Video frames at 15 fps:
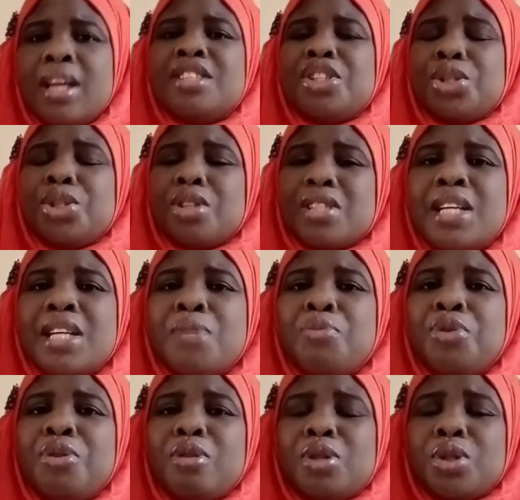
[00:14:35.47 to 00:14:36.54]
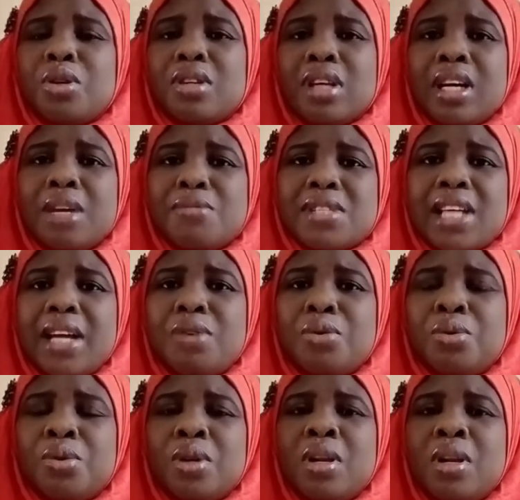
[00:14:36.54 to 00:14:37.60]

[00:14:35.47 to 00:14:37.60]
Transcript: The shorter the production cycle,